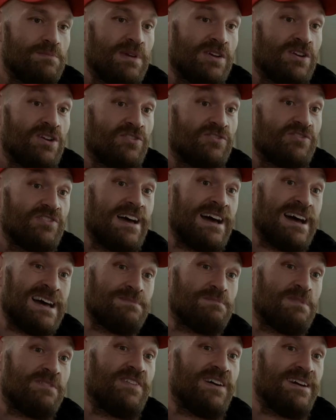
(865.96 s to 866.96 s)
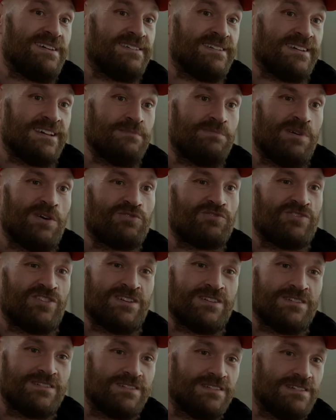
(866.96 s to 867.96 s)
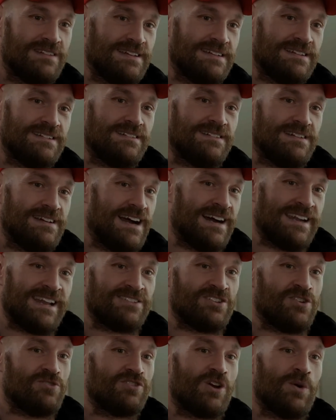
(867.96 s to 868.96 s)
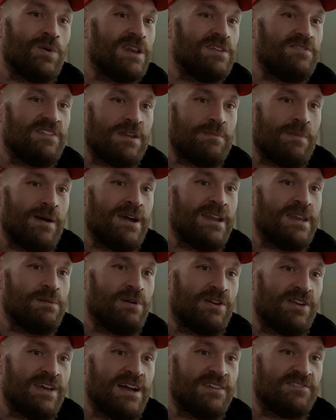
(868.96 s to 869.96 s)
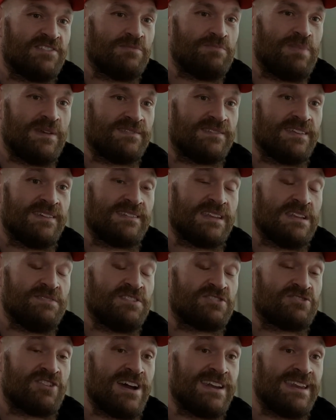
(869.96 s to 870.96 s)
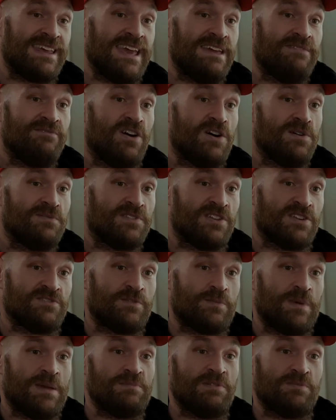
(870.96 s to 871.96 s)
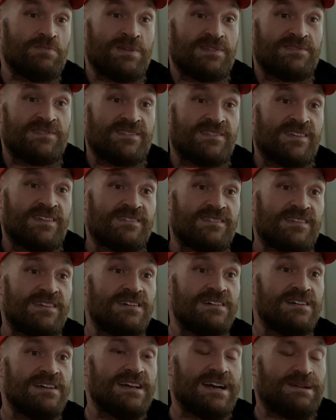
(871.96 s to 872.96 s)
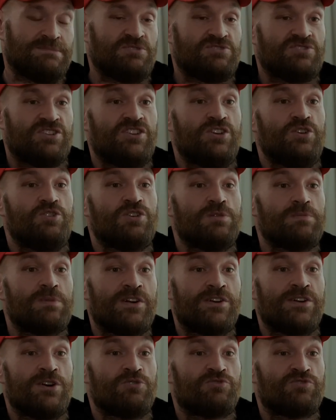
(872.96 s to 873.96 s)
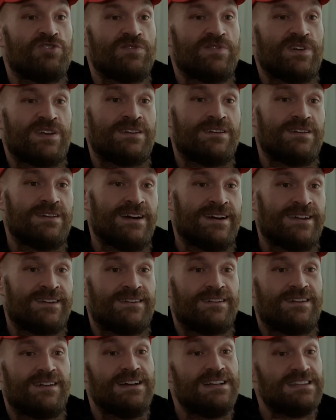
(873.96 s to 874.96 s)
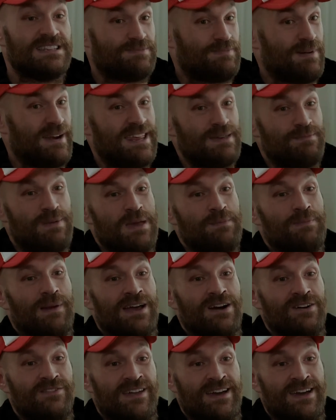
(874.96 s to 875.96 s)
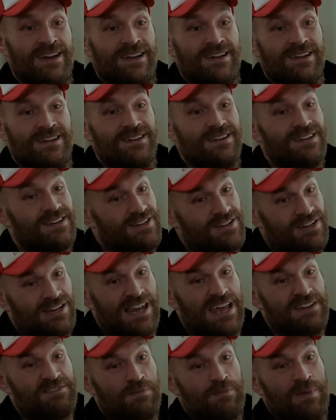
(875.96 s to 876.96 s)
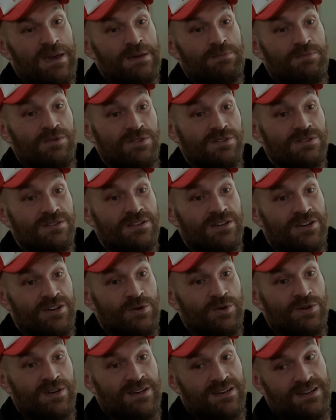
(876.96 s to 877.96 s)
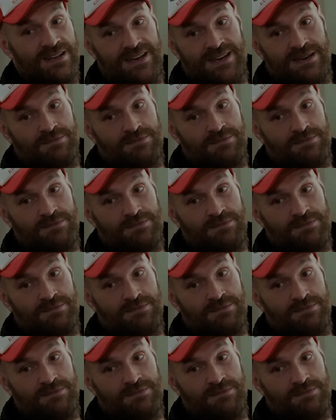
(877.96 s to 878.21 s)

because I'm a fighter, a boxer, and I don't know anything about anybody else's business. And if I try to get involved in other people's businesses, I'm just a newcomer who knows nothing. And there's plenty of people out there, clever people, who can